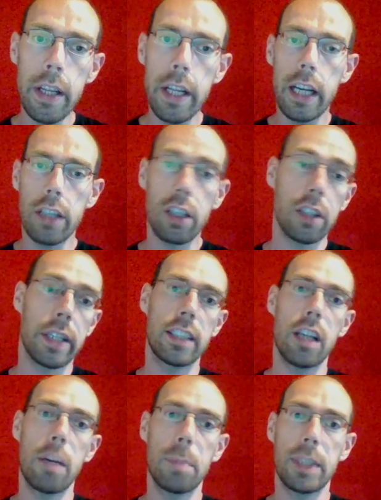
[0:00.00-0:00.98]
Another
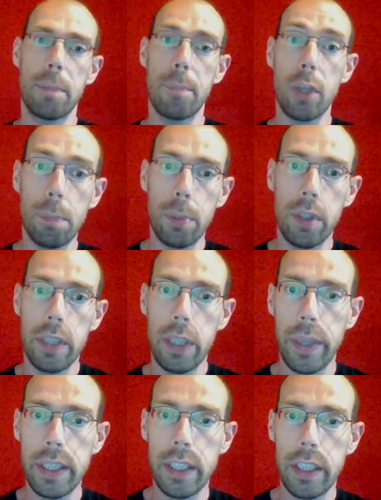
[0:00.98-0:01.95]
example is the monopoly
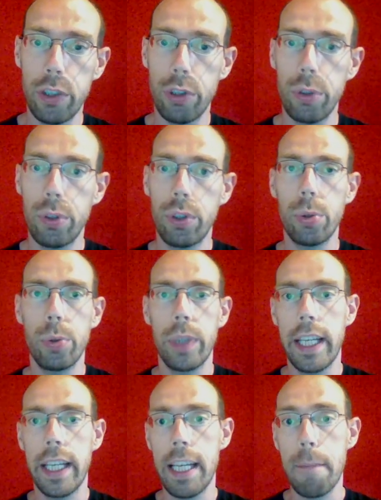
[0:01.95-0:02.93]
rent due to
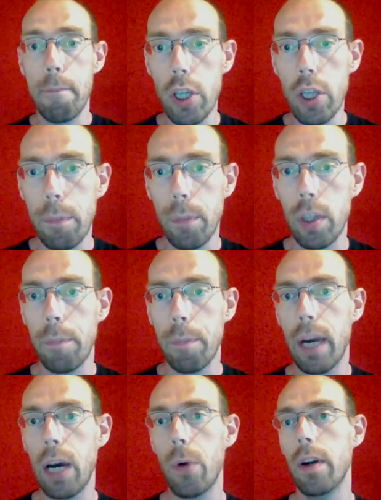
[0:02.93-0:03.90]
a monopoly
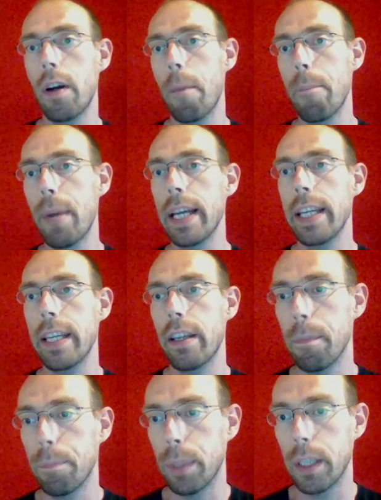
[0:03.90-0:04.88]
power by a
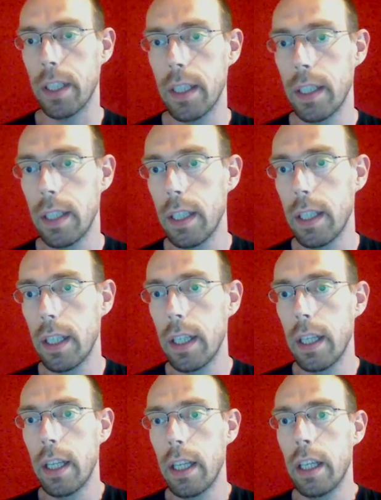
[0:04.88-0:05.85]
company.
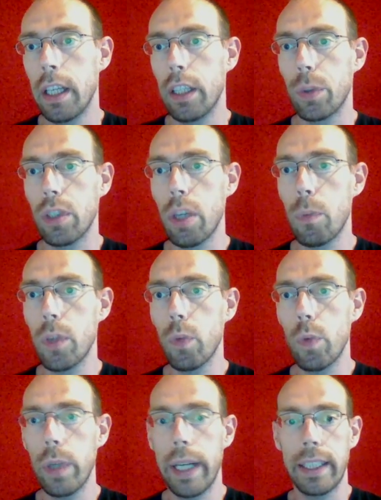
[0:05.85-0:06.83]
So someone
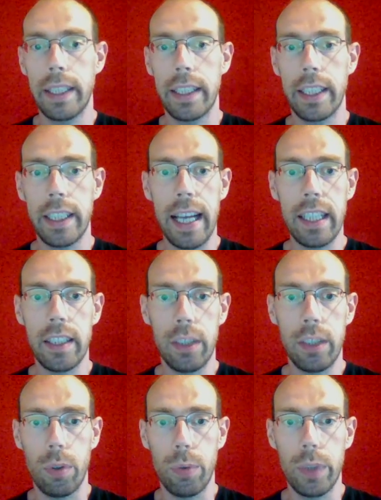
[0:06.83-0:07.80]
who has scarce
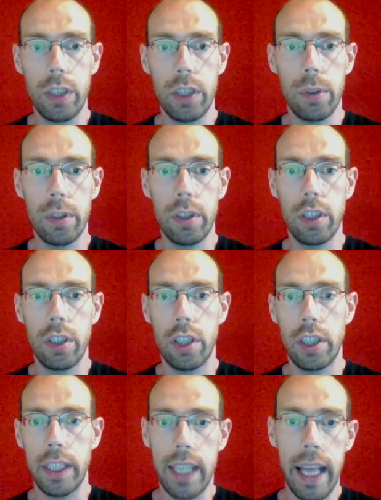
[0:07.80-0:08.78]
natural resources
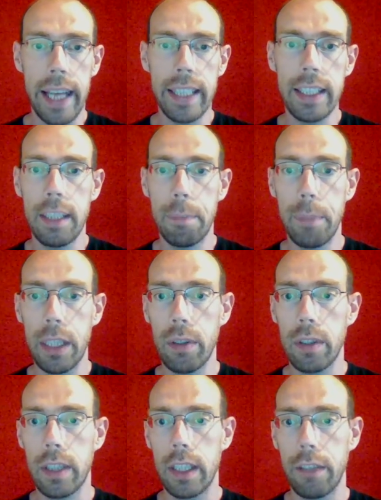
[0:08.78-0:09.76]
such as land,
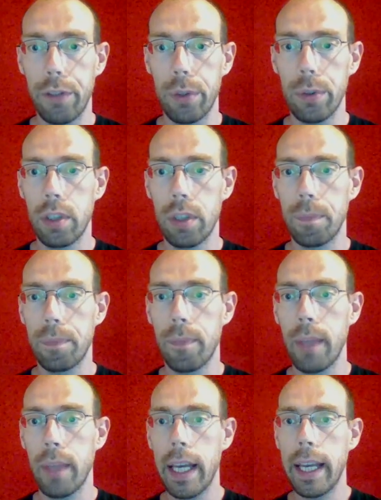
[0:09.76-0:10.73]
minerals and fuels
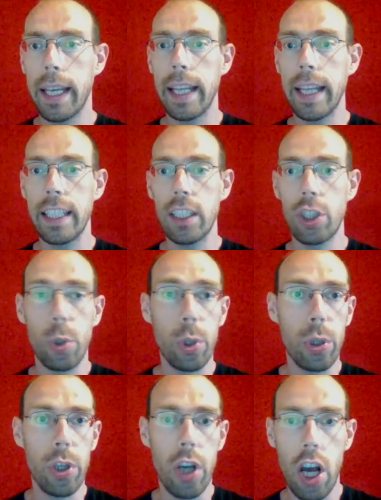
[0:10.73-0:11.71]
can
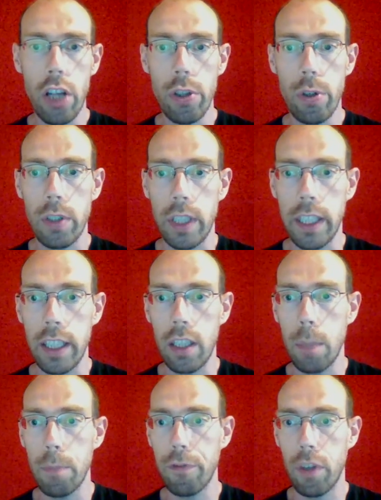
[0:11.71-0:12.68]
enjoy unearned
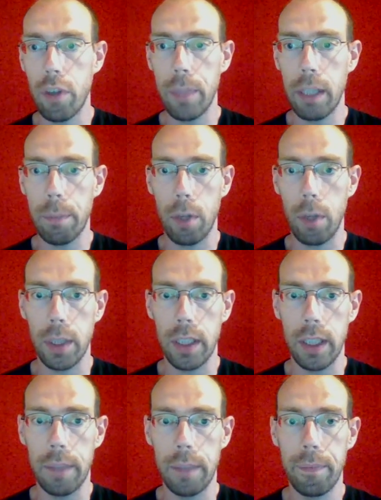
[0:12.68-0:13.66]
income from that property.